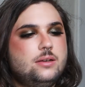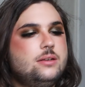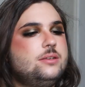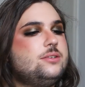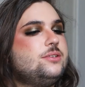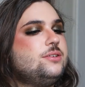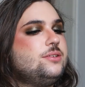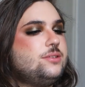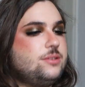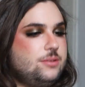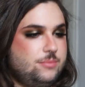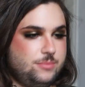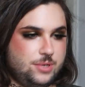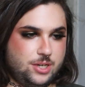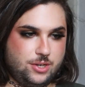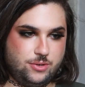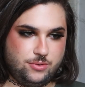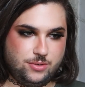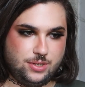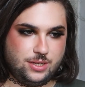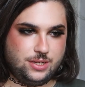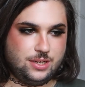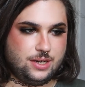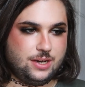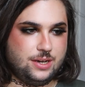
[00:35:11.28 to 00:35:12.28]
it's just on my
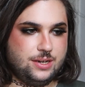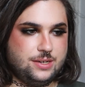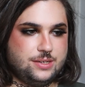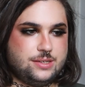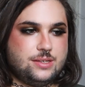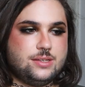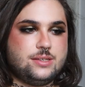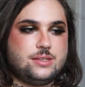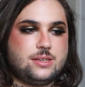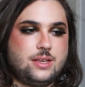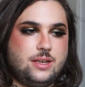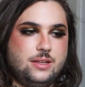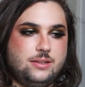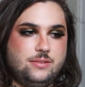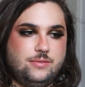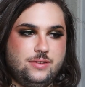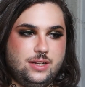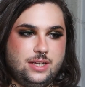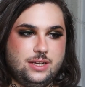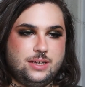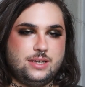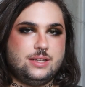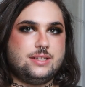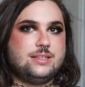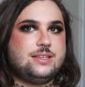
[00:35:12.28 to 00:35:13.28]
hooded eyes, it's kind of
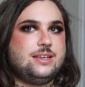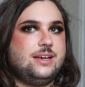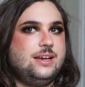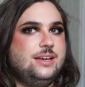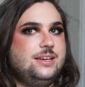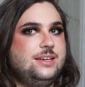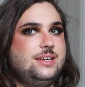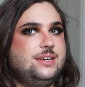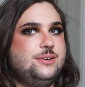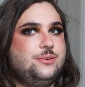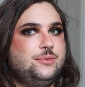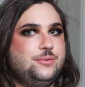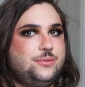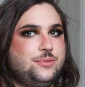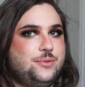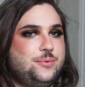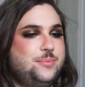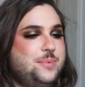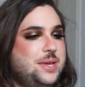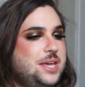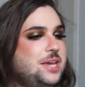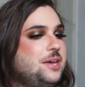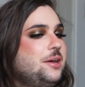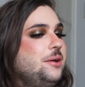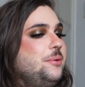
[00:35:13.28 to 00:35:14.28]
like it's hiding all the
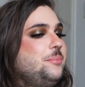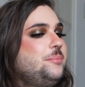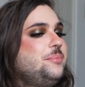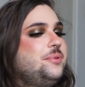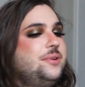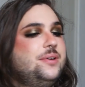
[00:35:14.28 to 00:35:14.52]
makeup,